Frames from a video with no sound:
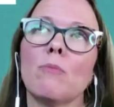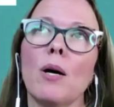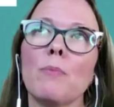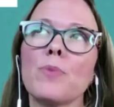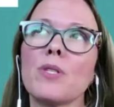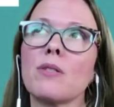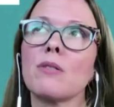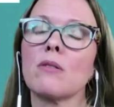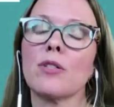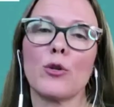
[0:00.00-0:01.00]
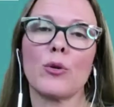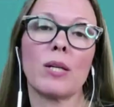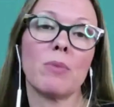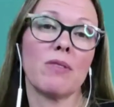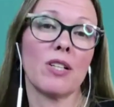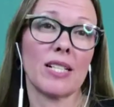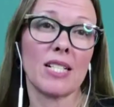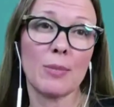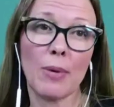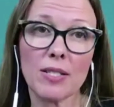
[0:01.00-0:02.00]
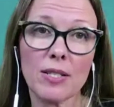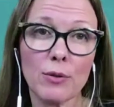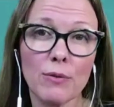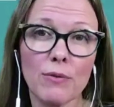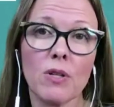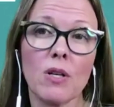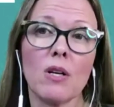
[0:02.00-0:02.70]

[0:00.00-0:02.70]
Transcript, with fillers: pumps, you know, can be very expensive.